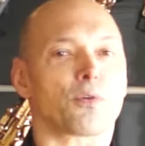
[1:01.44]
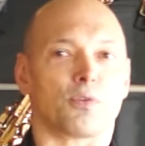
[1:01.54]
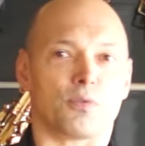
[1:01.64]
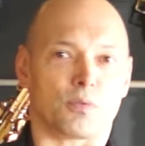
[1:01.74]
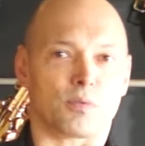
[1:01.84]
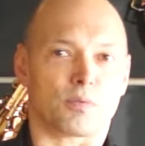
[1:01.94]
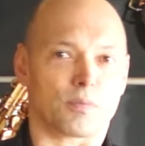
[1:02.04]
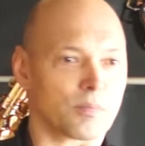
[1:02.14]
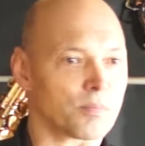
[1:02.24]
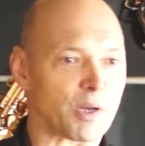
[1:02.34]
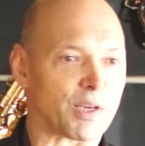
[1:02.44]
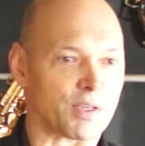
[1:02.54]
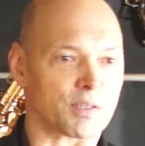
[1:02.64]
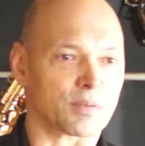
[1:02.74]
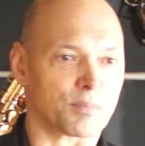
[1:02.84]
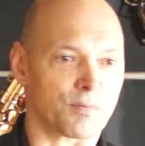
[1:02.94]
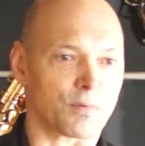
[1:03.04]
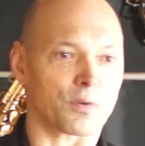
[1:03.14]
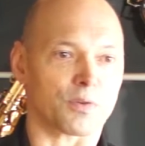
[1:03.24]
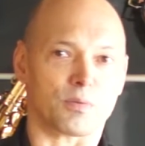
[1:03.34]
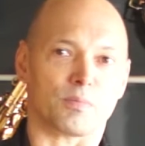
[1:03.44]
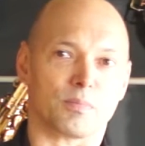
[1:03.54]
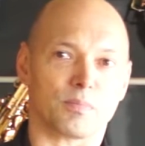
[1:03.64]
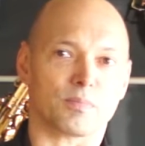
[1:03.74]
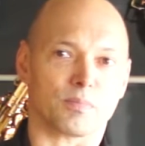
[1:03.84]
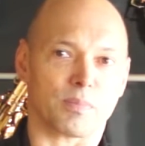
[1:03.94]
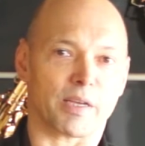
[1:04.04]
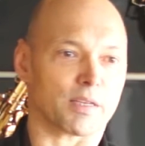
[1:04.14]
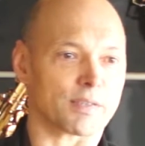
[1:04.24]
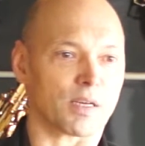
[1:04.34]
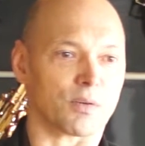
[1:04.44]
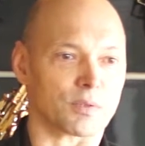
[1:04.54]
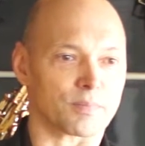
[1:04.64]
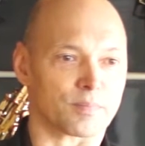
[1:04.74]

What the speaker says: you play it, before you play the sound.